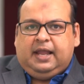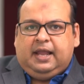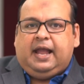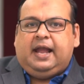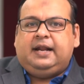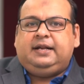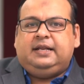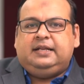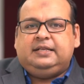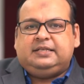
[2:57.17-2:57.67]

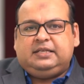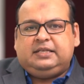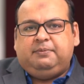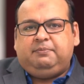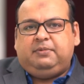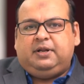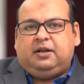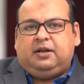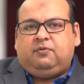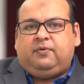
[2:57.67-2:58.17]
and in
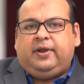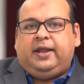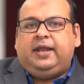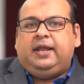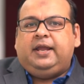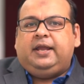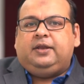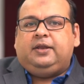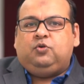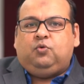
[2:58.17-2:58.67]
similar way
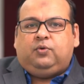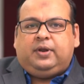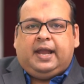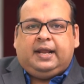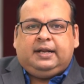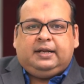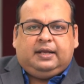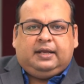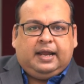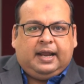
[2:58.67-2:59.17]
you
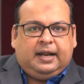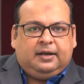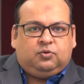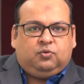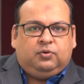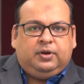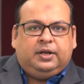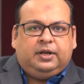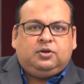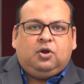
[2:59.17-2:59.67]
can
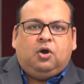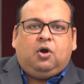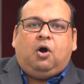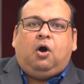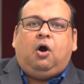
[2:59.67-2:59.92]
calculate